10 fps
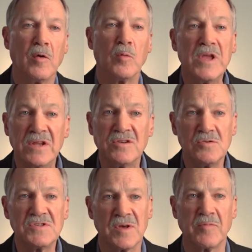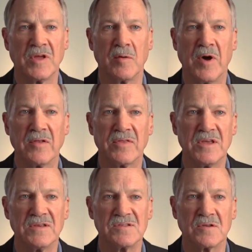We can do something about
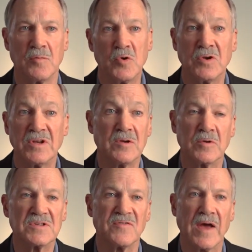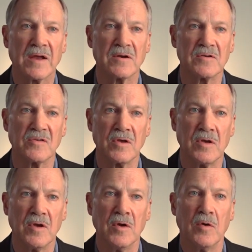these community risk factors.
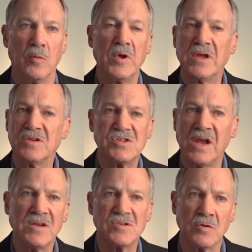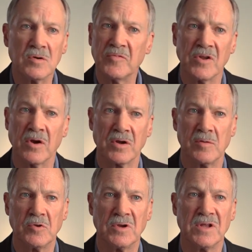We can change norms in our
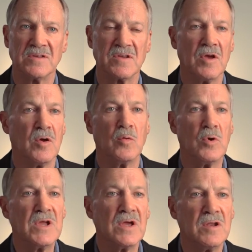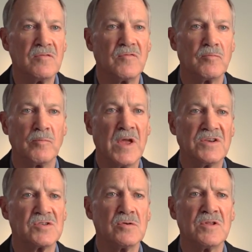communities. We can make
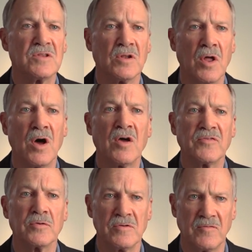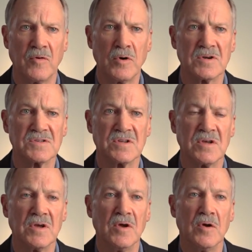sure that the laws are enforced.
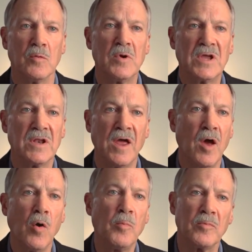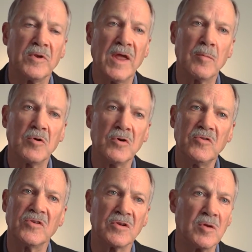We can help
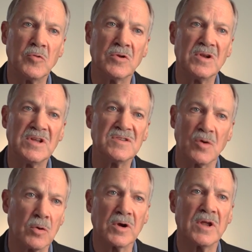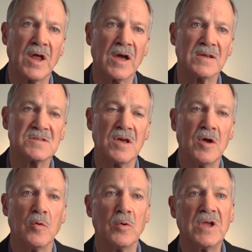neighborhoods and communities organize.
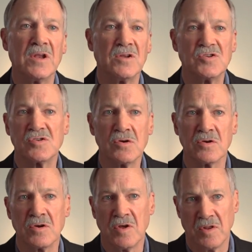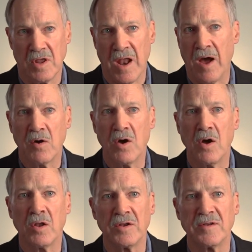We can ensure that
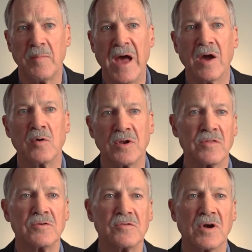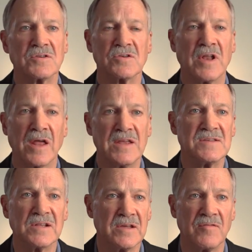alcohol and tobacco and other drugs are not
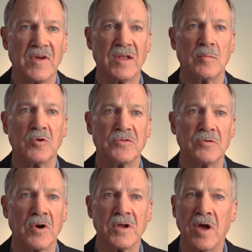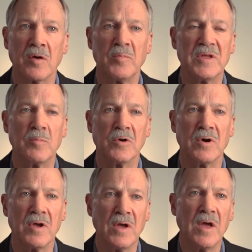easily available to our young people.
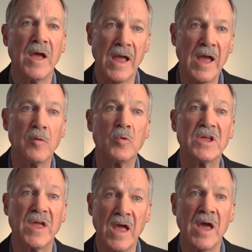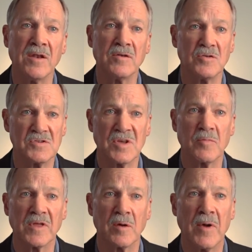And we can do
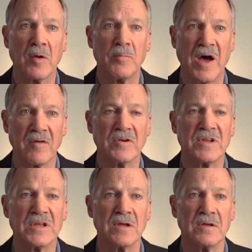something about poverty.